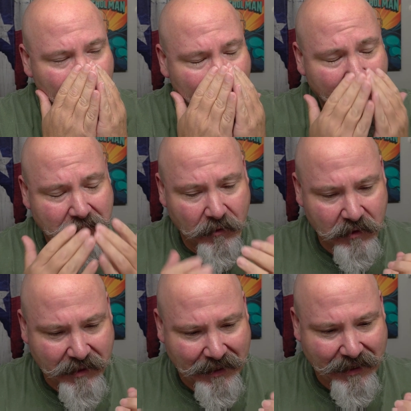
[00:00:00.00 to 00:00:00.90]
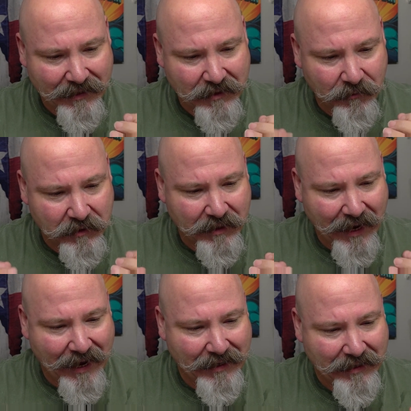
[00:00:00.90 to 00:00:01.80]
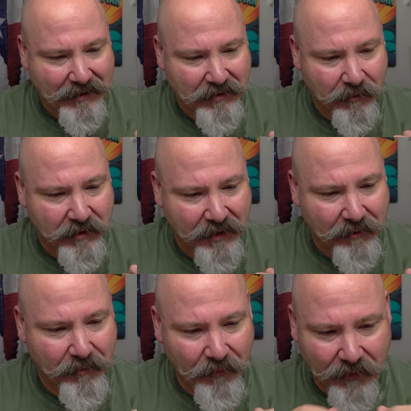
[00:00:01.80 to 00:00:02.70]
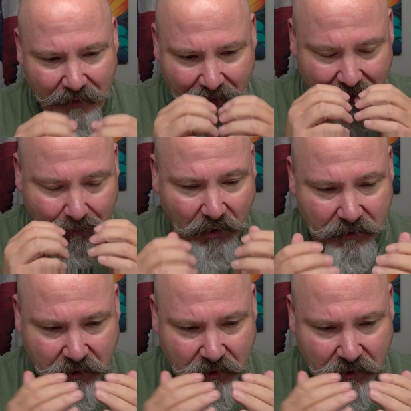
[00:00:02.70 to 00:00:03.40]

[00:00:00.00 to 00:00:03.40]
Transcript: Yeah, it's almost candied. It's almost like a burnt